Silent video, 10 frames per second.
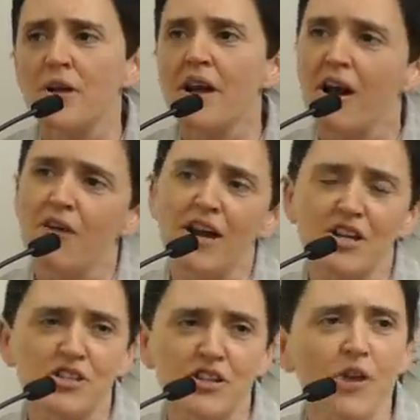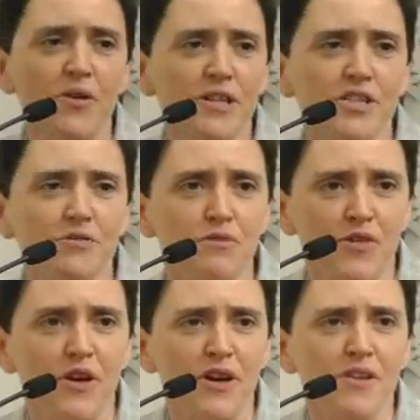we are actually going into
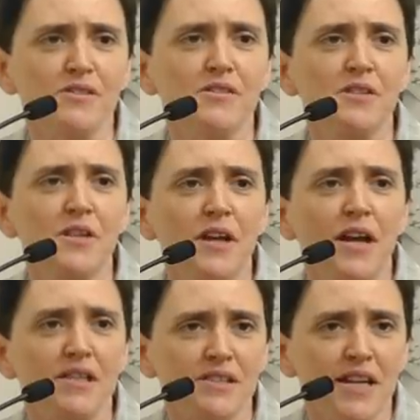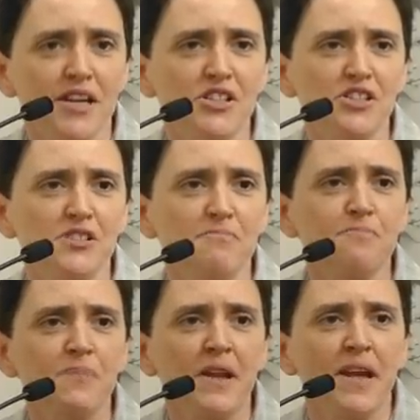reverse. As a nation,
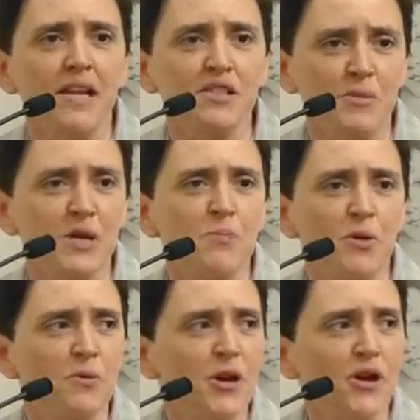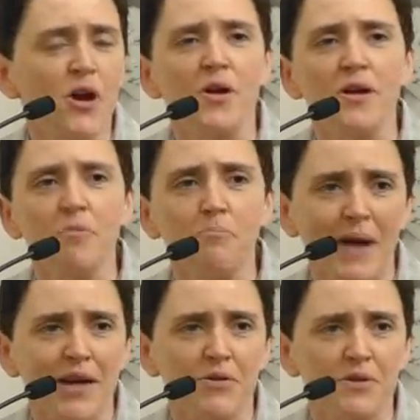as a people, we are going
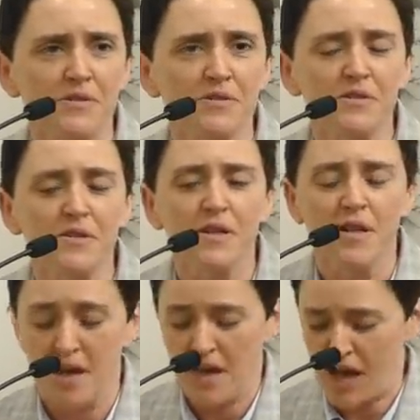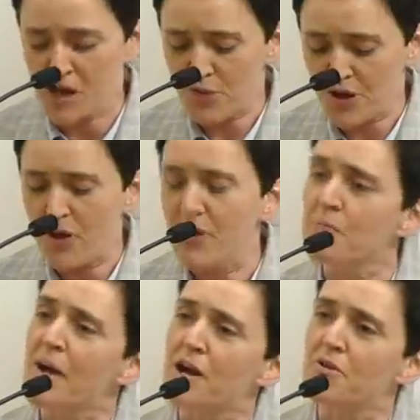backwards. And we're going
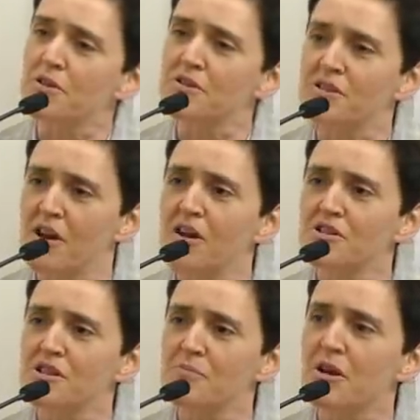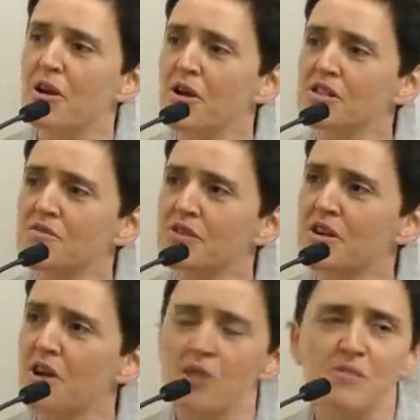backwards largely because of the
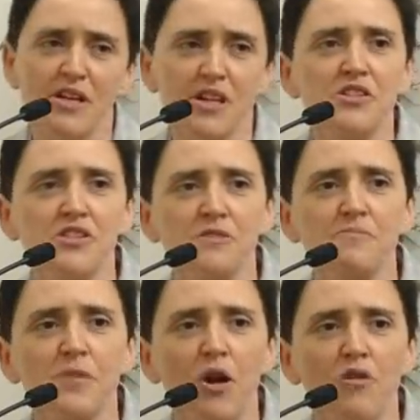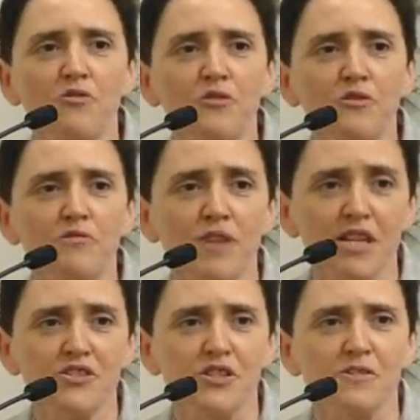accommodation of
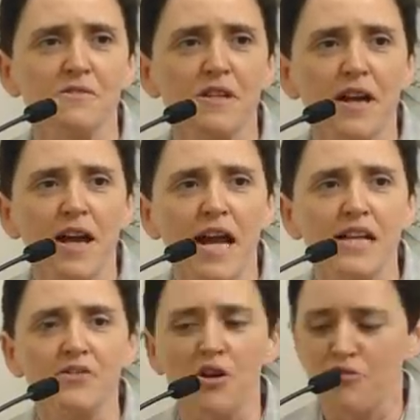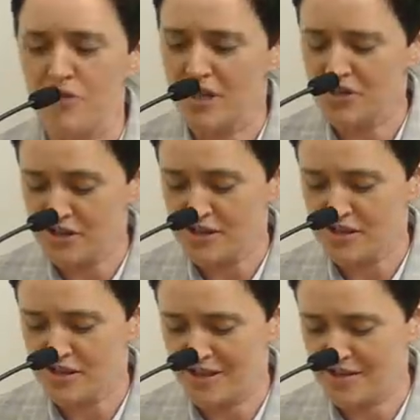religion and of religious
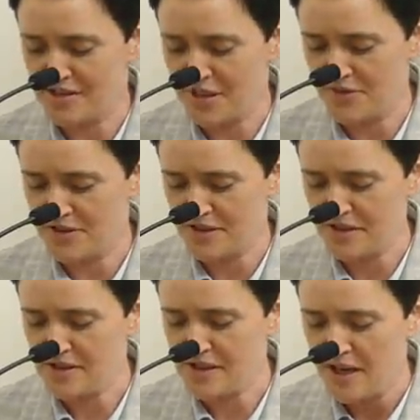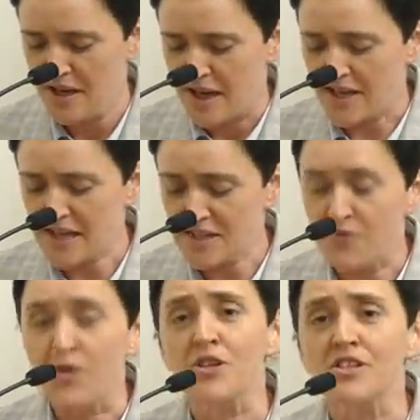sensitivities. And that's
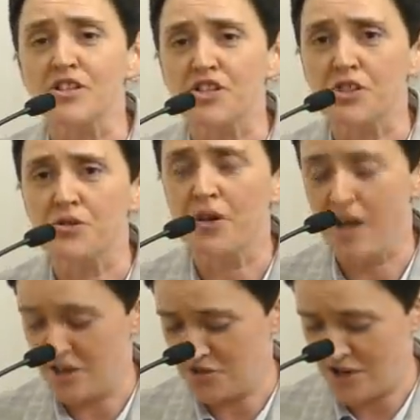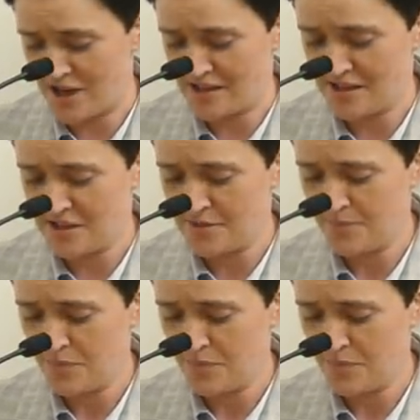the first issue I'll address.